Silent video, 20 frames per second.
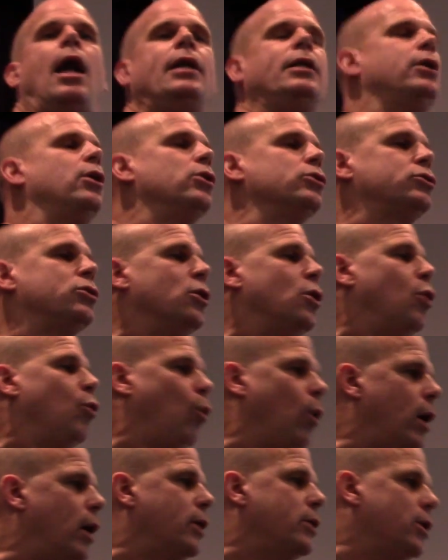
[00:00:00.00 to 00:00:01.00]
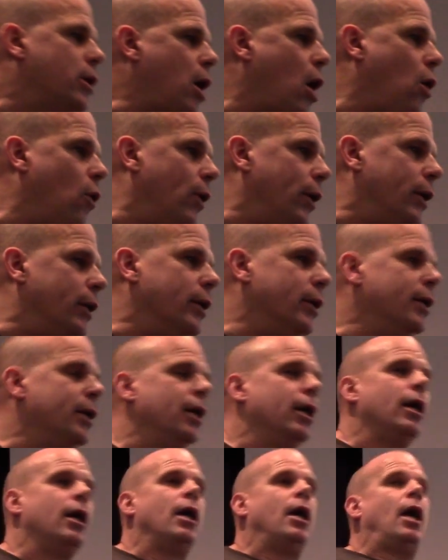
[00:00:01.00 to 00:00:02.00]
and he goes, where are you going?
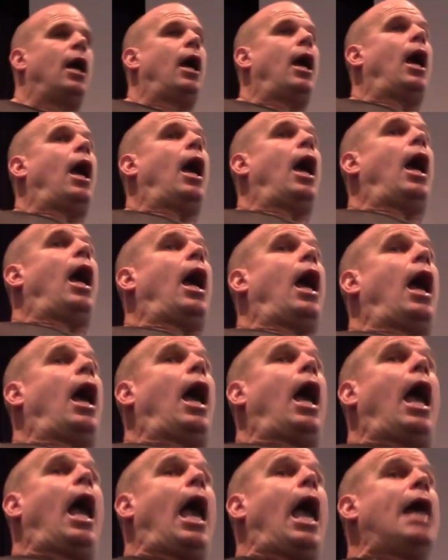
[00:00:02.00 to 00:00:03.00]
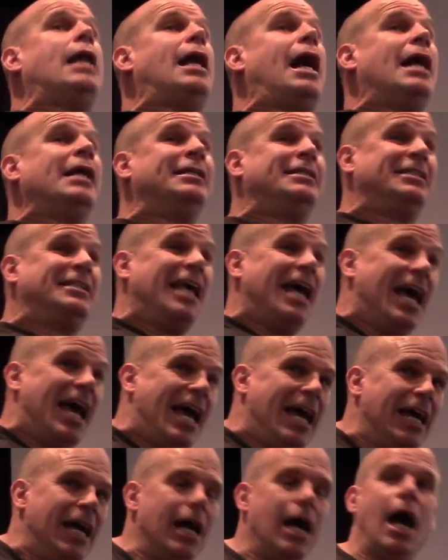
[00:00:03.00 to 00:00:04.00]
And I
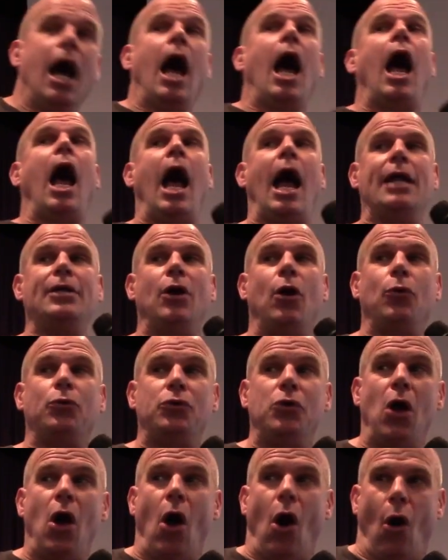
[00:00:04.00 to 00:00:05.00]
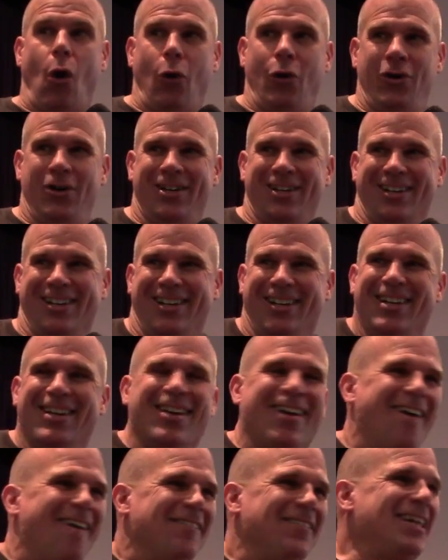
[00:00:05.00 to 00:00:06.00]
say, I don't know.
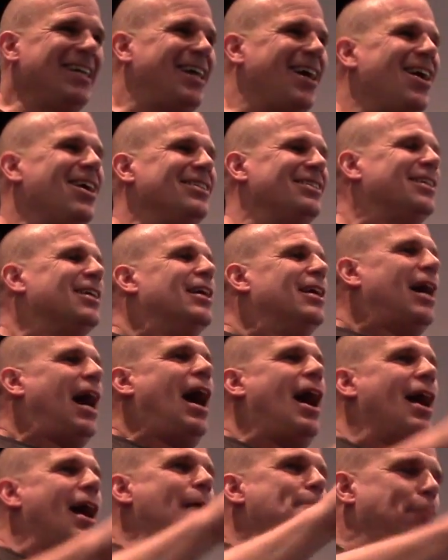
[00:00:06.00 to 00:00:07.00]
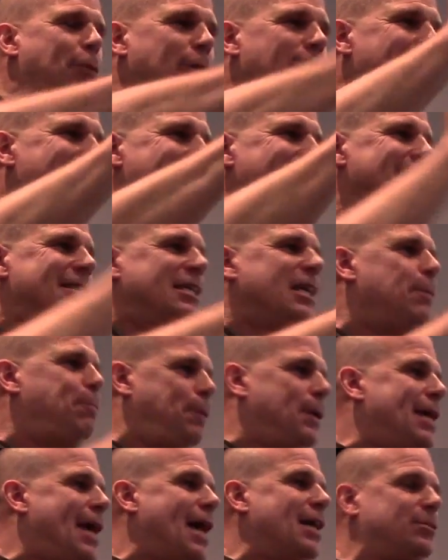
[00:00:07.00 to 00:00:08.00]
Because I put it in the
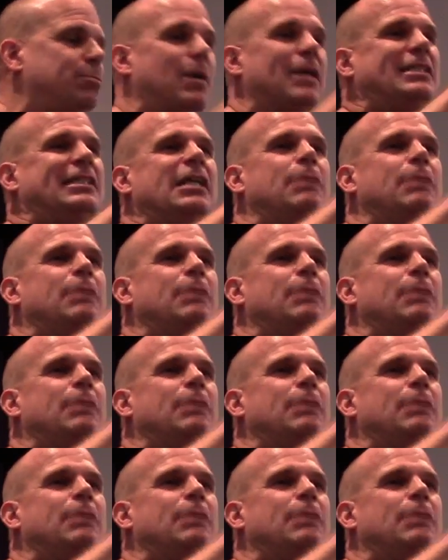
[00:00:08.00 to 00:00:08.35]
GPS. My